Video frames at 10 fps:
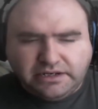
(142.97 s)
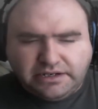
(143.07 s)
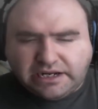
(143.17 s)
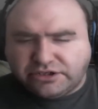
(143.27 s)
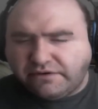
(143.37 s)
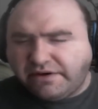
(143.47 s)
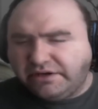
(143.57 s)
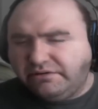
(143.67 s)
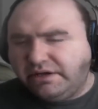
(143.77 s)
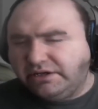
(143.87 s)
Not sure if I
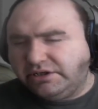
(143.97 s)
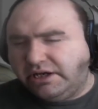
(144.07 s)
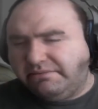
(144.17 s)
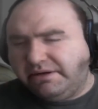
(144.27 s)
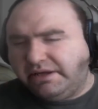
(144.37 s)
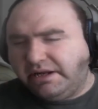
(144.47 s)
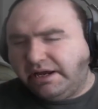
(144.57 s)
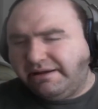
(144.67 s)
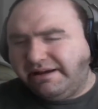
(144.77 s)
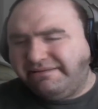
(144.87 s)
can do Yashahime then.
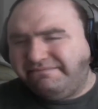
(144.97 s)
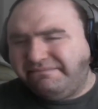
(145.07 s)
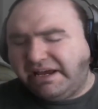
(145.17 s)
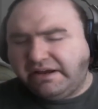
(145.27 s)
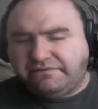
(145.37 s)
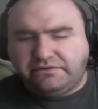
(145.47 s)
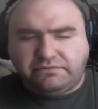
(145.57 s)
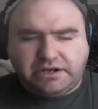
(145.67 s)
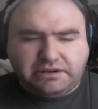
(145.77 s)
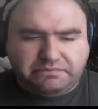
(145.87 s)
I may have to
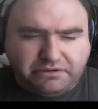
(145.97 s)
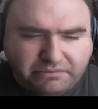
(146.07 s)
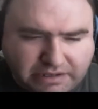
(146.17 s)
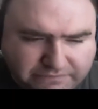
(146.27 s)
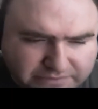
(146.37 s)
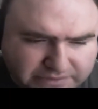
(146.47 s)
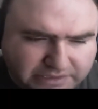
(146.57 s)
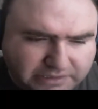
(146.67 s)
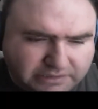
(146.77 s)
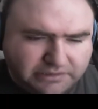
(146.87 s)
wait, but we'll have to
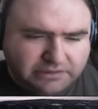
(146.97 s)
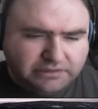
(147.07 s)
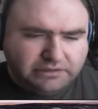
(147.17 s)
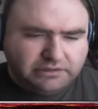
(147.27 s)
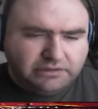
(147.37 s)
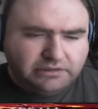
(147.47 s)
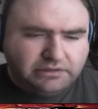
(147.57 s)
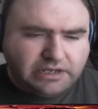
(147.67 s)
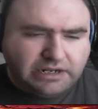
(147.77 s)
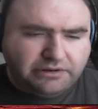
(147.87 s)
see.
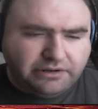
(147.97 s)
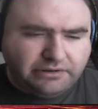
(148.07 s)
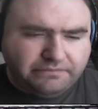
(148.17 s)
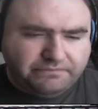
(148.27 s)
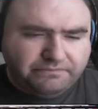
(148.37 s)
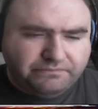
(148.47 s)
I don't know.